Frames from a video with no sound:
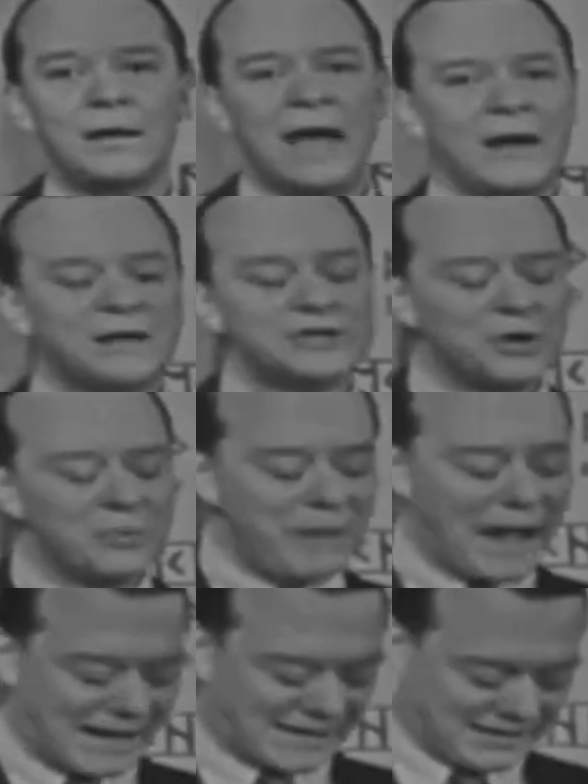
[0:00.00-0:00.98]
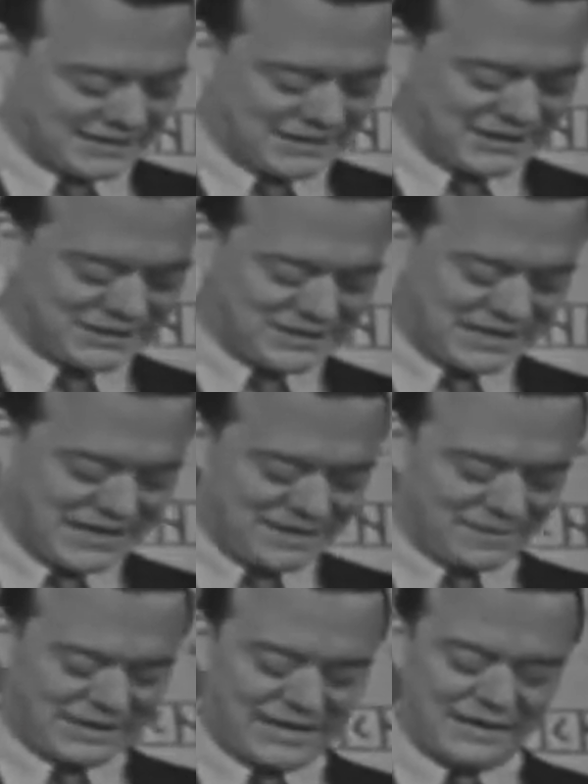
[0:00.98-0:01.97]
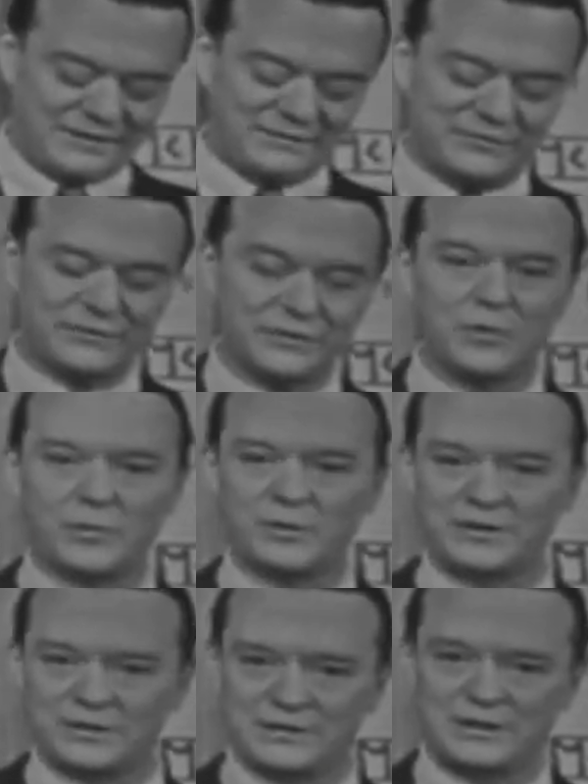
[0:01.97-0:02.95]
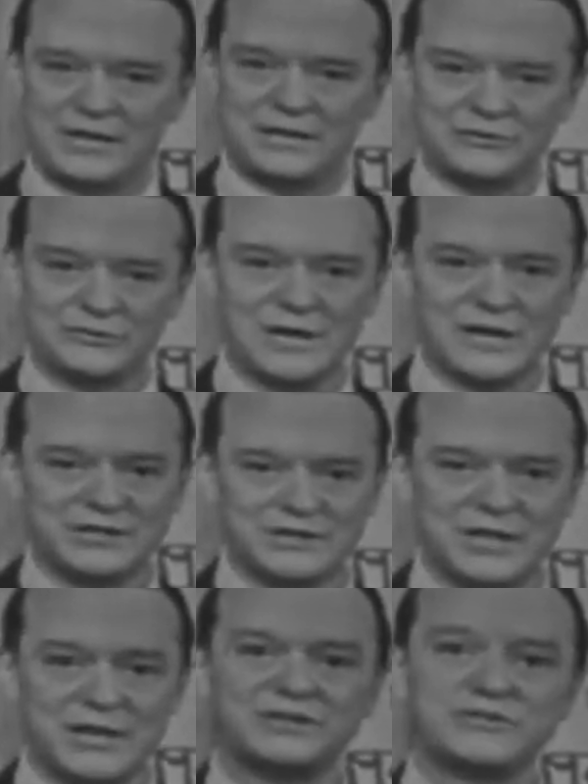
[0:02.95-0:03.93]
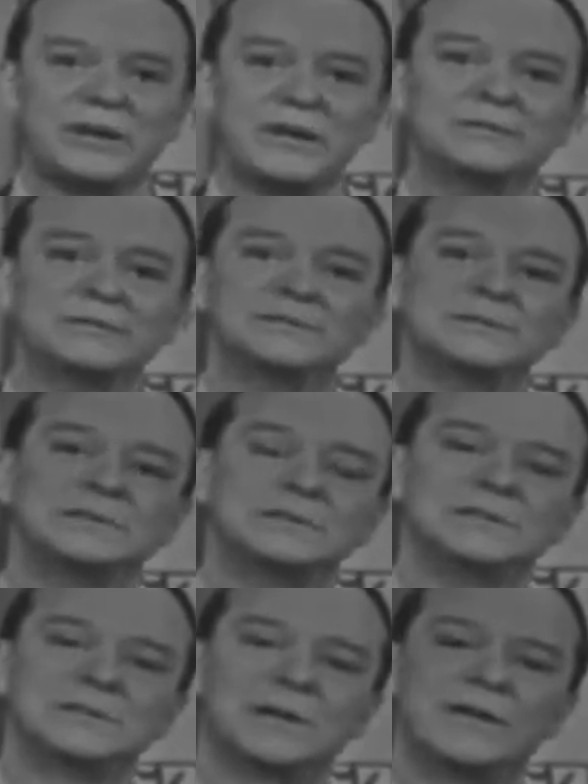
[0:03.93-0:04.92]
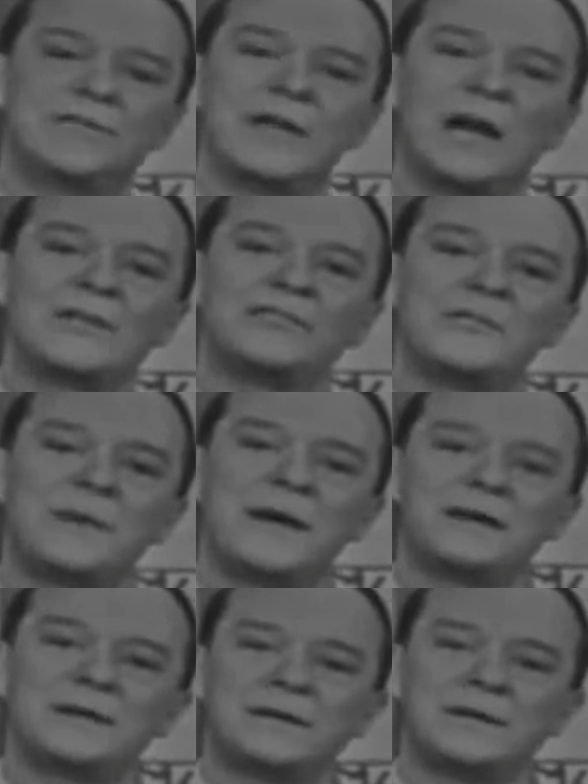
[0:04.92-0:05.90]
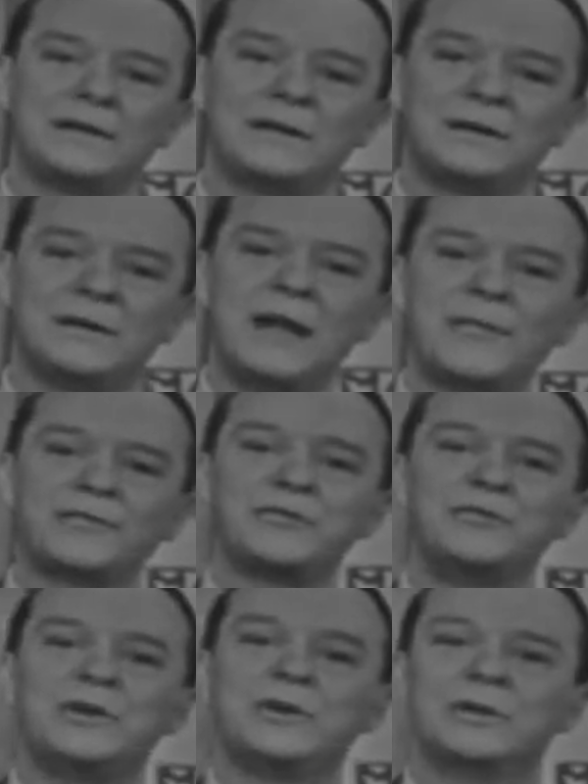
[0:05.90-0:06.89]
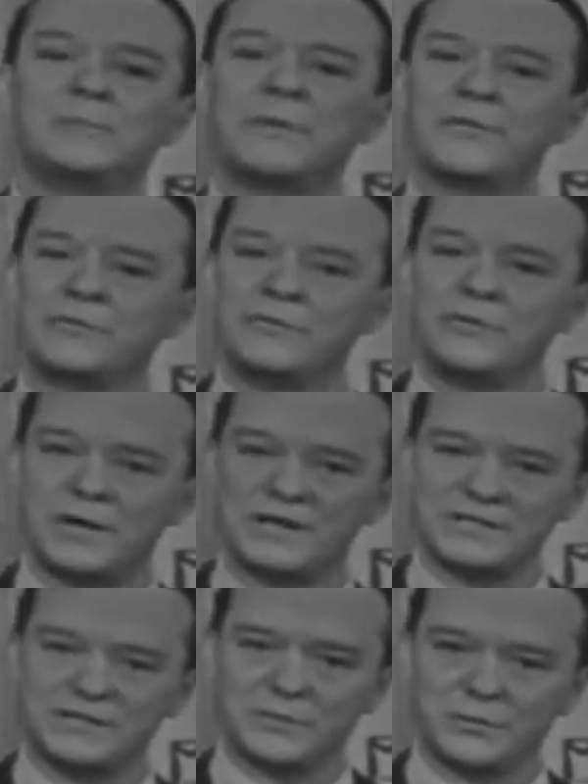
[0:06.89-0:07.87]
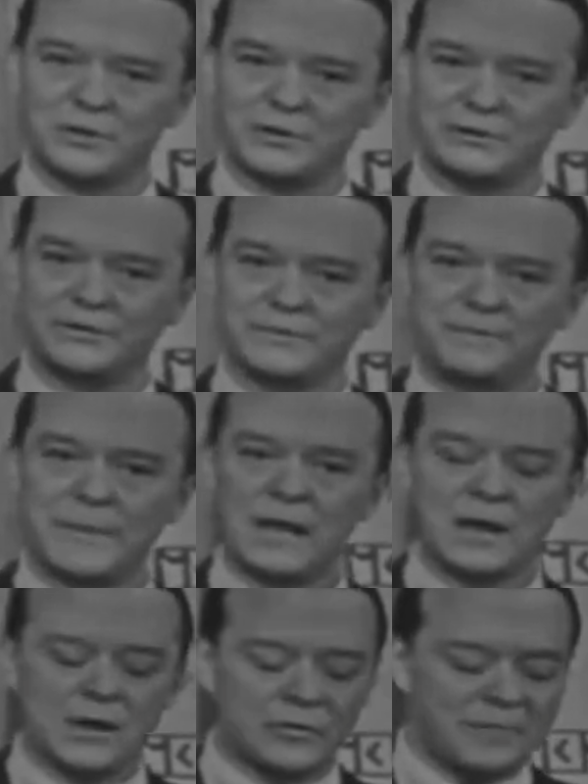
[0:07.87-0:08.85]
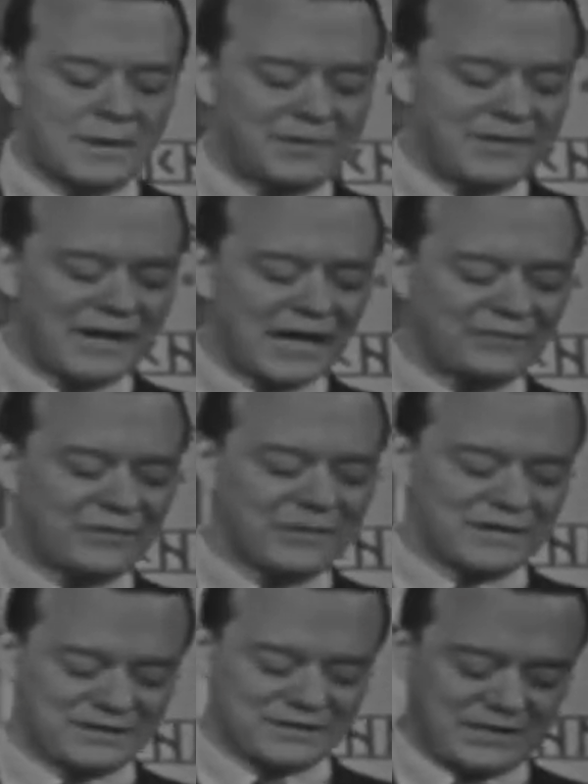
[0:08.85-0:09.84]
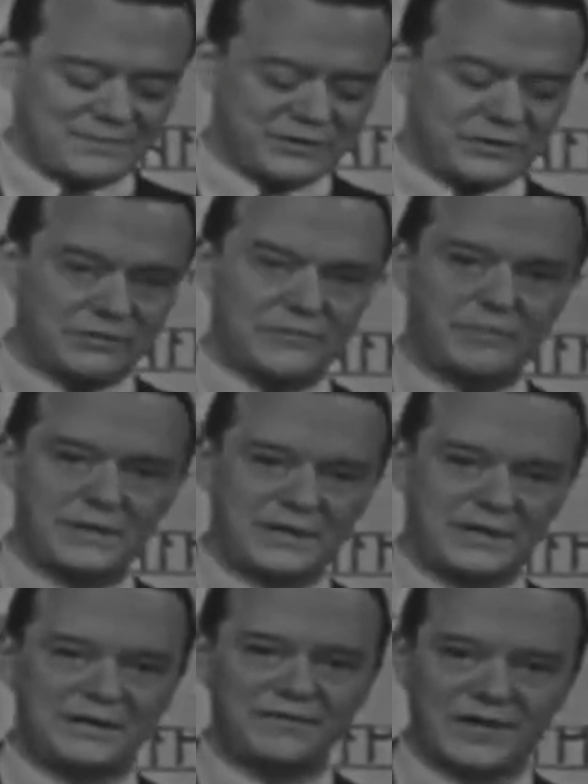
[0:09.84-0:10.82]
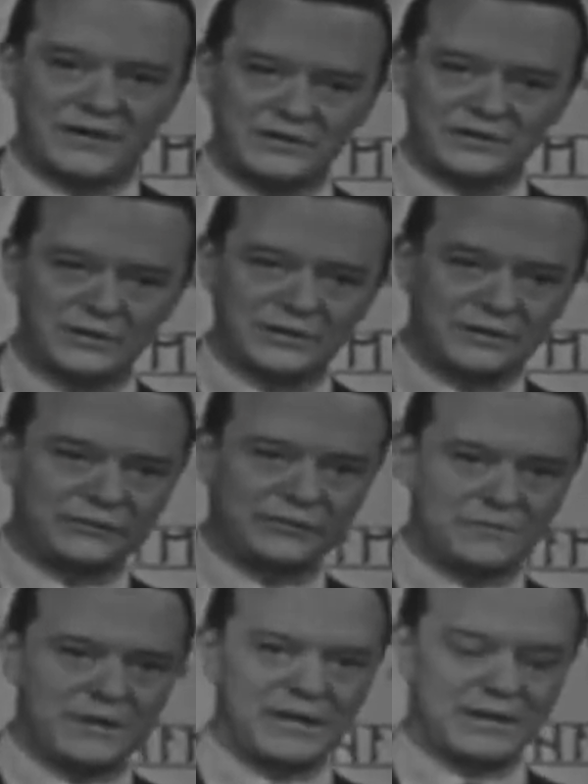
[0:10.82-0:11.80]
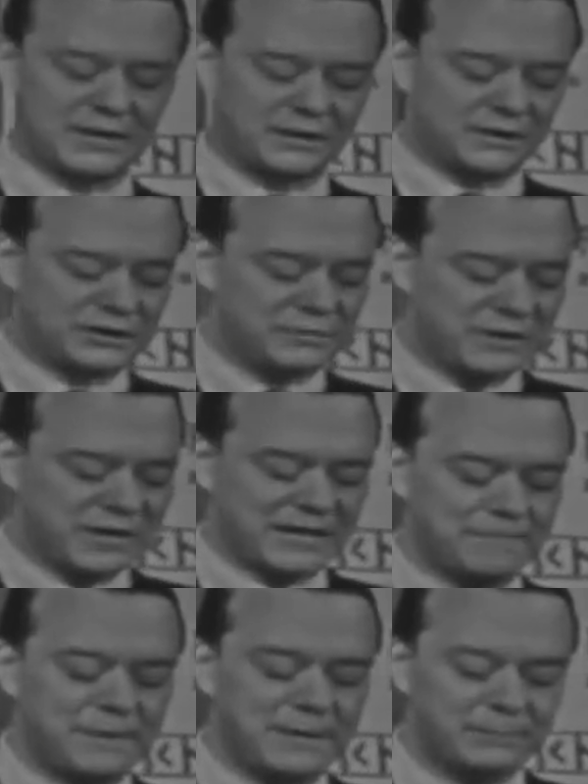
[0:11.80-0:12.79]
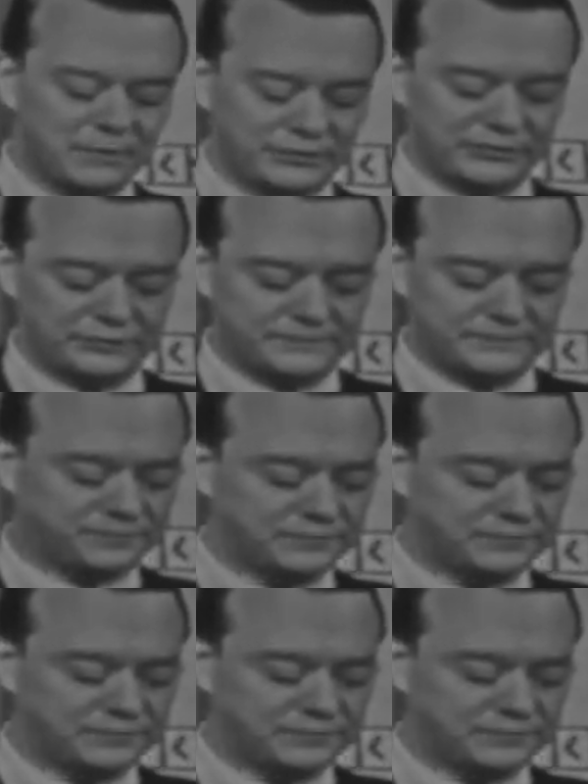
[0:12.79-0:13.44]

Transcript: Now let's go back in time again for a moment and trace the history of the alphabet, not through Europe, but through the rest of the world. Remember, the alphabet seems to have been the invention of Semitic-speaking peoples.